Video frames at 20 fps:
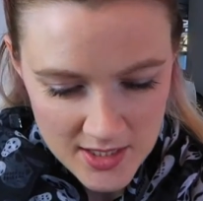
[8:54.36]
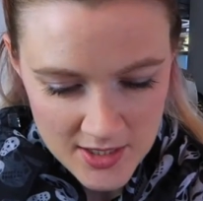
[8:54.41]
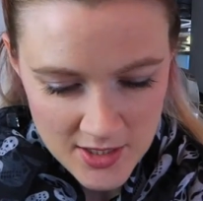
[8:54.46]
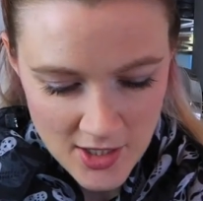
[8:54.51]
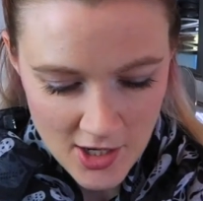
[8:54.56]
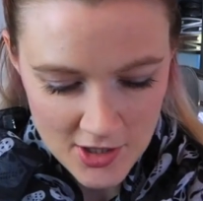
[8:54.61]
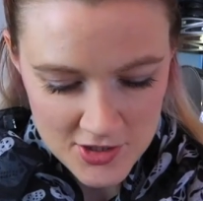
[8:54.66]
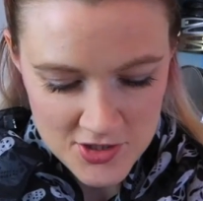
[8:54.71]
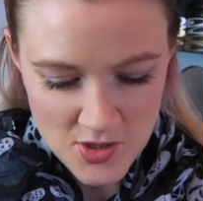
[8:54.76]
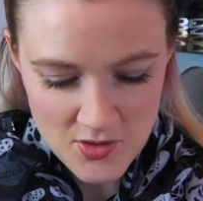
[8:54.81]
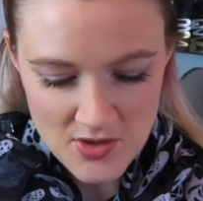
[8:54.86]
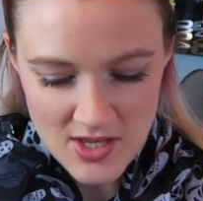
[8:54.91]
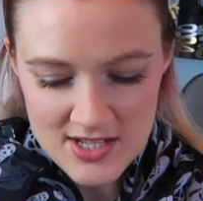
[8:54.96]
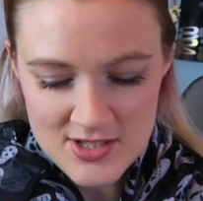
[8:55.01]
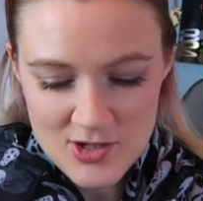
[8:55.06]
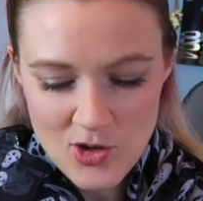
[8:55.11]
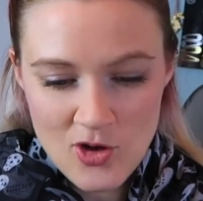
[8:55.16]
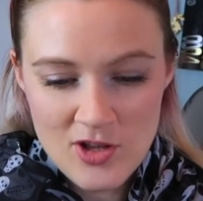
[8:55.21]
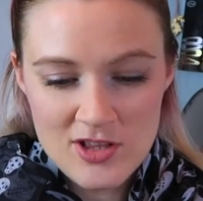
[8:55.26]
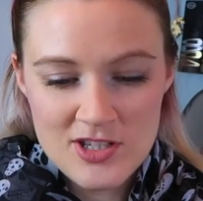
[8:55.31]
Now, so
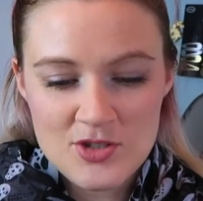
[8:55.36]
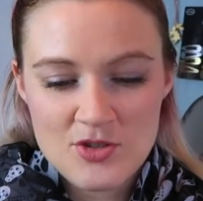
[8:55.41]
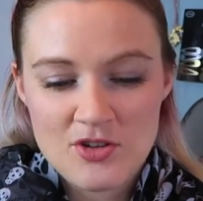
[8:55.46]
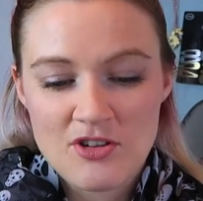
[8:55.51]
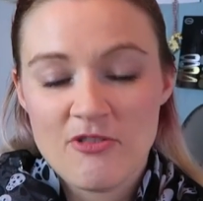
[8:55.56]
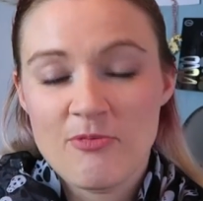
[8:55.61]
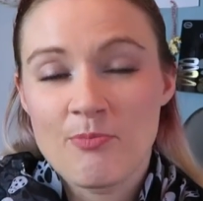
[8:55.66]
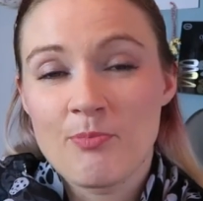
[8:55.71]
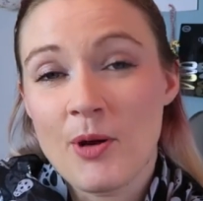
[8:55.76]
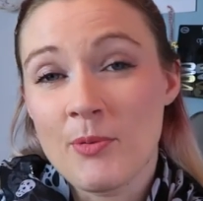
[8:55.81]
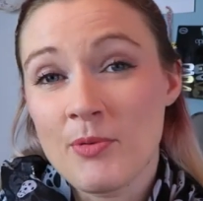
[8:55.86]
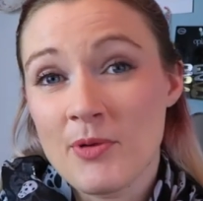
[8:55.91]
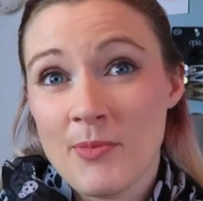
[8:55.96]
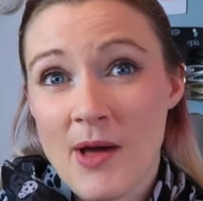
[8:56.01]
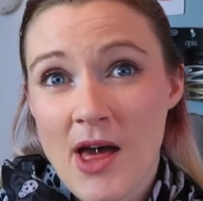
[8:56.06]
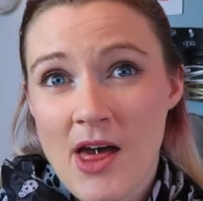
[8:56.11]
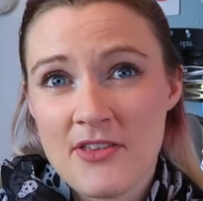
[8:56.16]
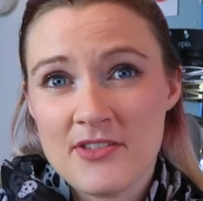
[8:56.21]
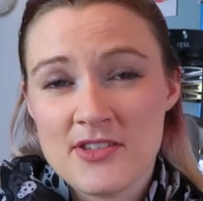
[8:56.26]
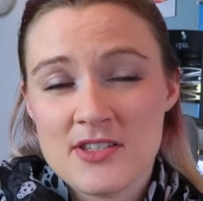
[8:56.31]
that's all the sort of bubble
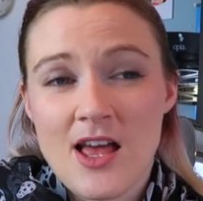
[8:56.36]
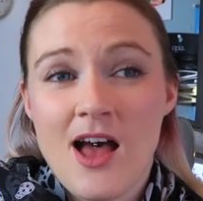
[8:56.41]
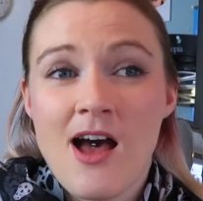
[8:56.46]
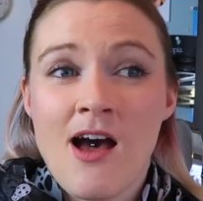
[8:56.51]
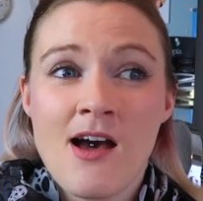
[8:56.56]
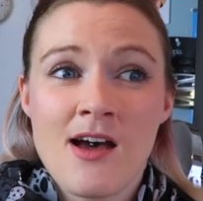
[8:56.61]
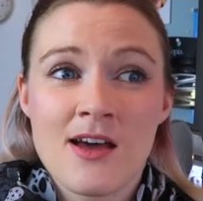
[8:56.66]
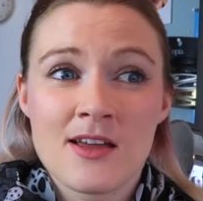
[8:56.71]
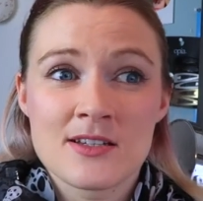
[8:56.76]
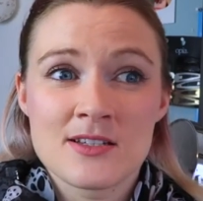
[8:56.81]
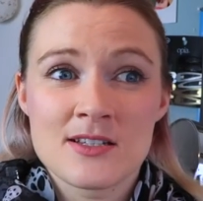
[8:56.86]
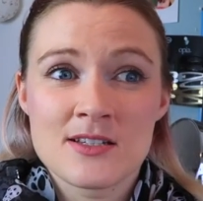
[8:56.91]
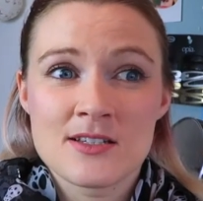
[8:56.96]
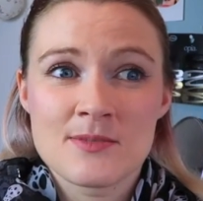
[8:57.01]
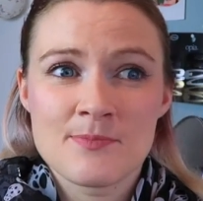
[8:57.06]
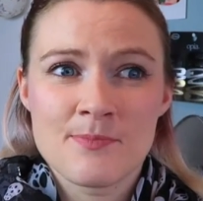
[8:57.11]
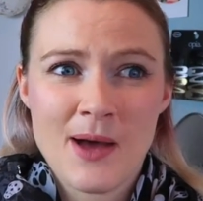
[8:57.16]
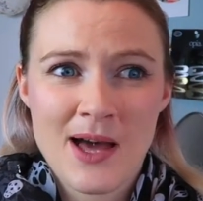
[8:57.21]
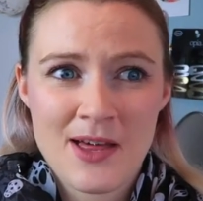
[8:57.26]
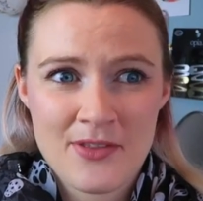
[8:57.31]
baths
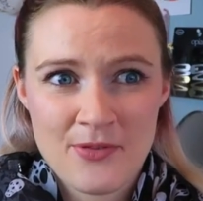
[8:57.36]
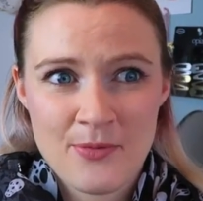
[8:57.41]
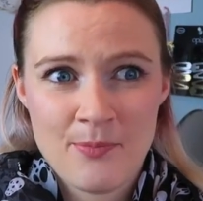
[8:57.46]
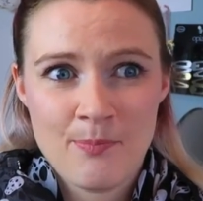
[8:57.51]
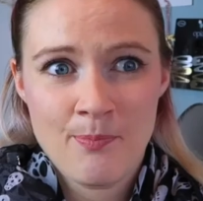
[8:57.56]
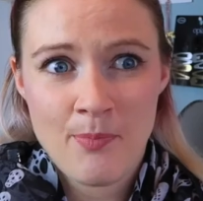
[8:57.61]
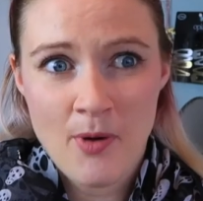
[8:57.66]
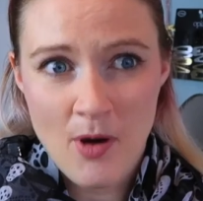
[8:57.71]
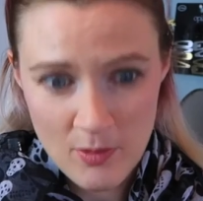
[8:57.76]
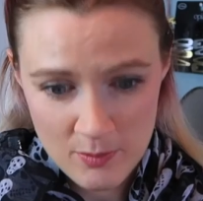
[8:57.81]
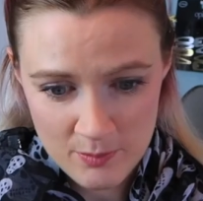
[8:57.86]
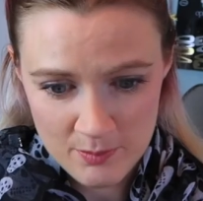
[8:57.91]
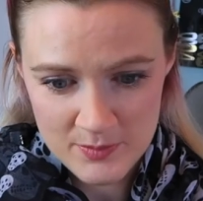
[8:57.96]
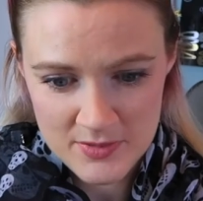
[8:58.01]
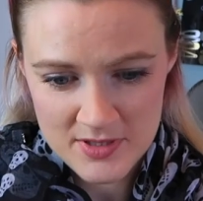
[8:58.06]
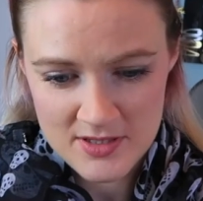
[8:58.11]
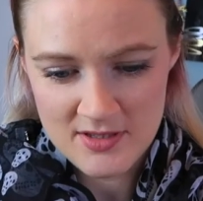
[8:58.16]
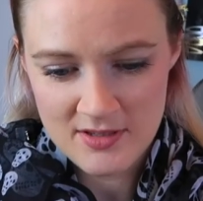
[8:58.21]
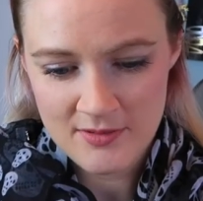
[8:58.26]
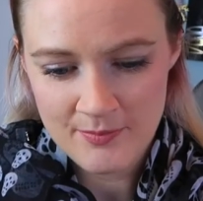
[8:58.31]
and bath
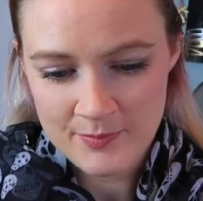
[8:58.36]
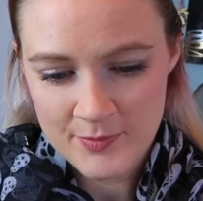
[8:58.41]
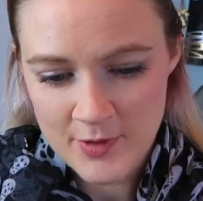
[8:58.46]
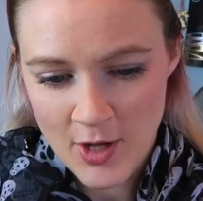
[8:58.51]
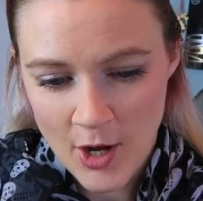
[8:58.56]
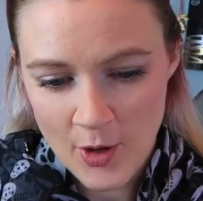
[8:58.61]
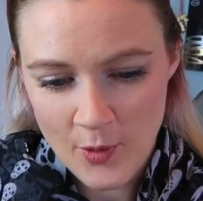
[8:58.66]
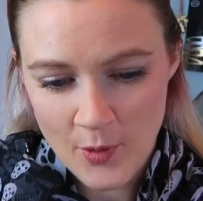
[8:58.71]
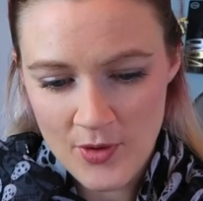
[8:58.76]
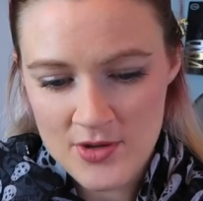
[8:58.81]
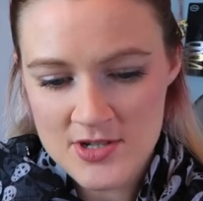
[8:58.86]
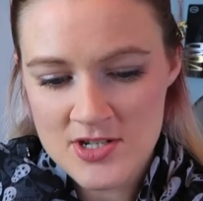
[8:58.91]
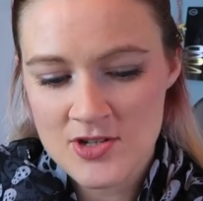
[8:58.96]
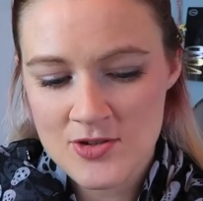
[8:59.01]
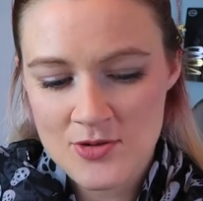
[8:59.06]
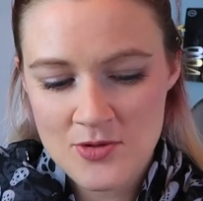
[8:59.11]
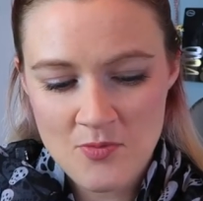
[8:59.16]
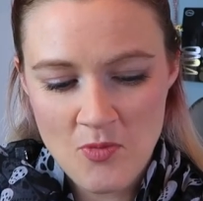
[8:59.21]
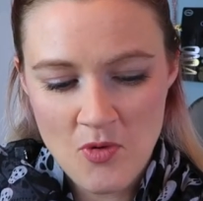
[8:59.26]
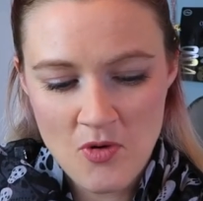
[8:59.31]
bombs. Now on
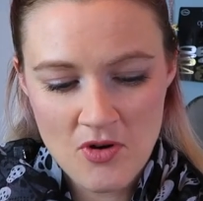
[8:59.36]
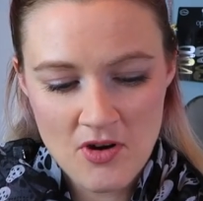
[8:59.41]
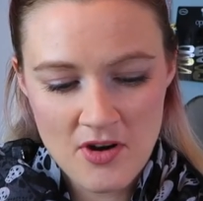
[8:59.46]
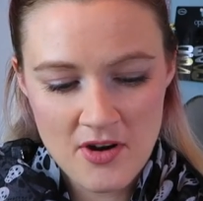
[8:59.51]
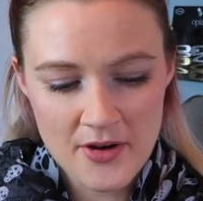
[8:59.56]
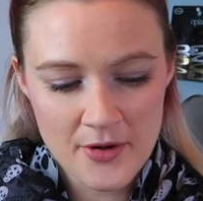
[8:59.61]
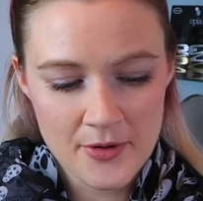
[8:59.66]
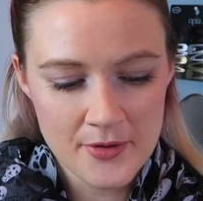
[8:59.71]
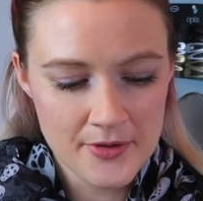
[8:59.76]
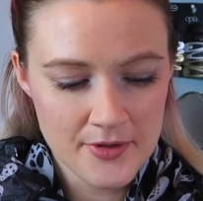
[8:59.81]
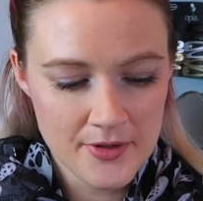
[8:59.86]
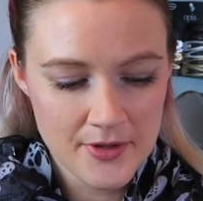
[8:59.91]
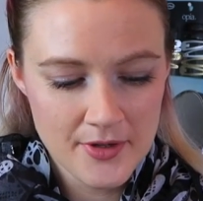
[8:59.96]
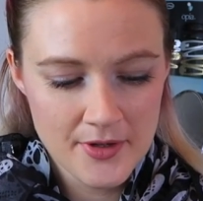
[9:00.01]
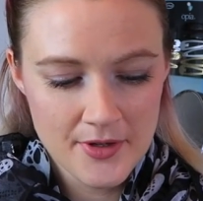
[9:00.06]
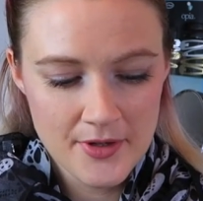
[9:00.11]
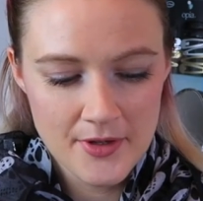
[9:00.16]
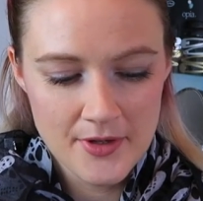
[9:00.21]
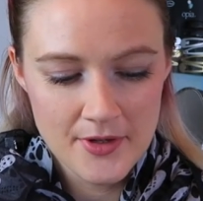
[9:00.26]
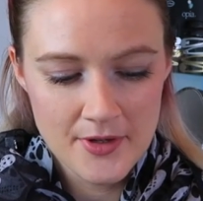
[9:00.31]
to more
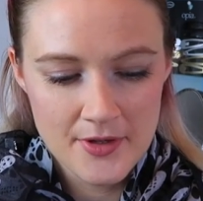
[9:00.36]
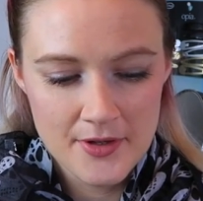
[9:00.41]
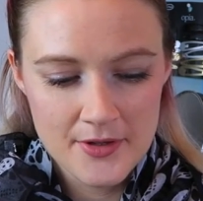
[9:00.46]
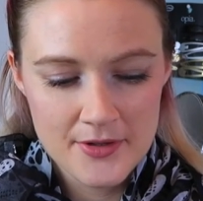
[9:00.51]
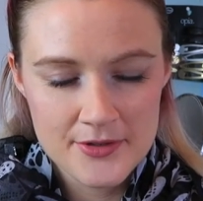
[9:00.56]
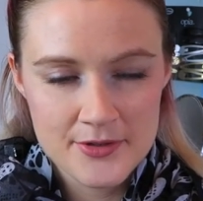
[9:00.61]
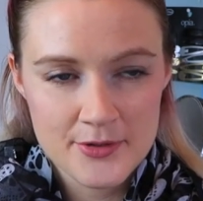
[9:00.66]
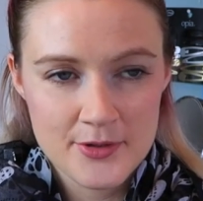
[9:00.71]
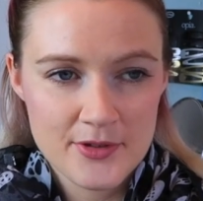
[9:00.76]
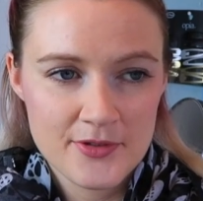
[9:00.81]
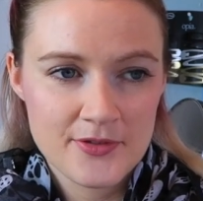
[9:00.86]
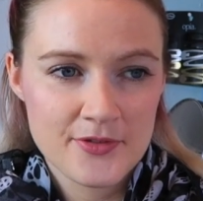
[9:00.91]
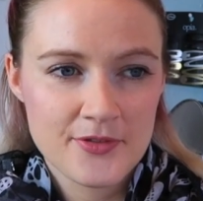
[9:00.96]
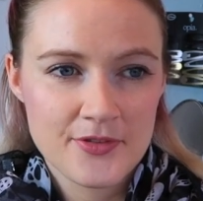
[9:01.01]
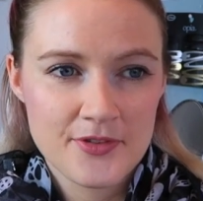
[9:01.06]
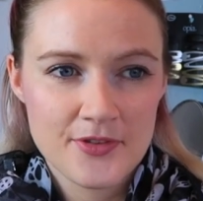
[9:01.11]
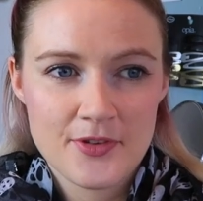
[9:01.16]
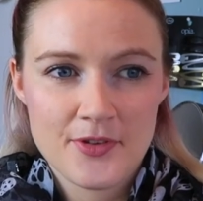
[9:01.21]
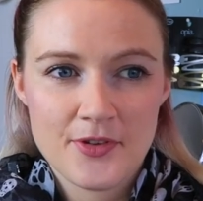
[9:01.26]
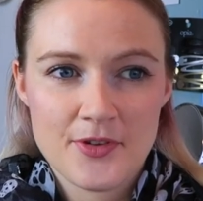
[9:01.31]
sort of
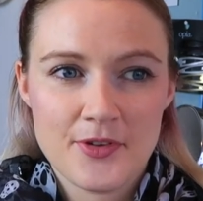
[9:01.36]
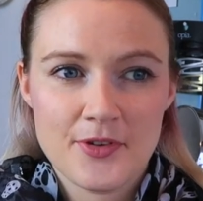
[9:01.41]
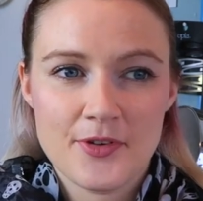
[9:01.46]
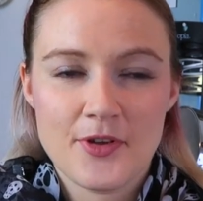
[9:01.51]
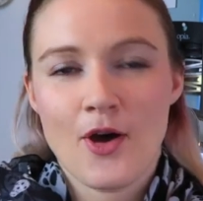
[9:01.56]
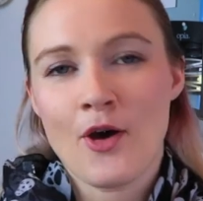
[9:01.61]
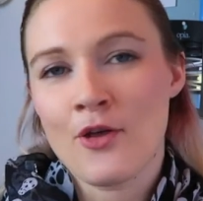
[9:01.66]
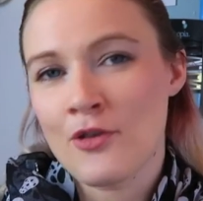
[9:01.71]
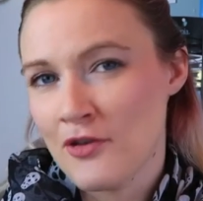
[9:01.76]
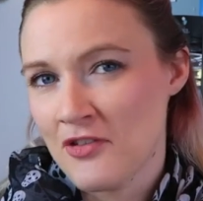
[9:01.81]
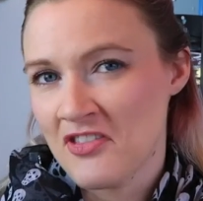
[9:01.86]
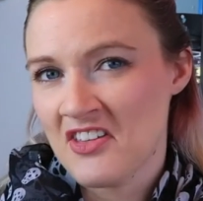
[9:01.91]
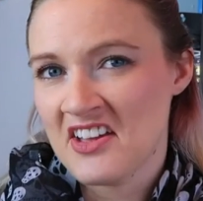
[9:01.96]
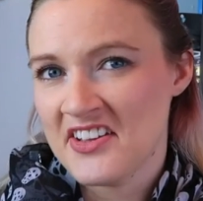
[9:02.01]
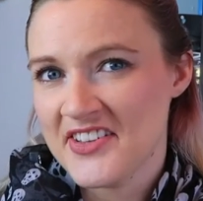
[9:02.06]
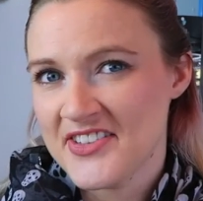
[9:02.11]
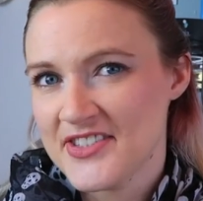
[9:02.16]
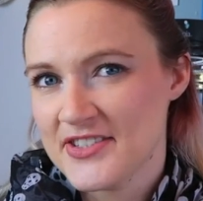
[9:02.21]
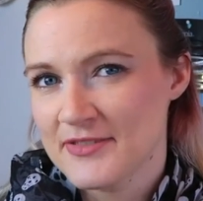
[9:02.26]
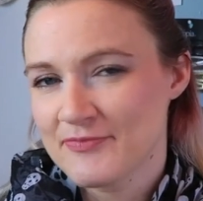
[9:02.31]
other
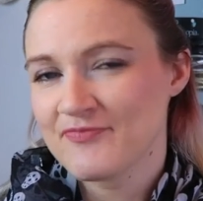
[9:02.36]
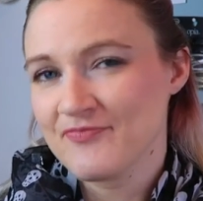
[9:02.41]
things.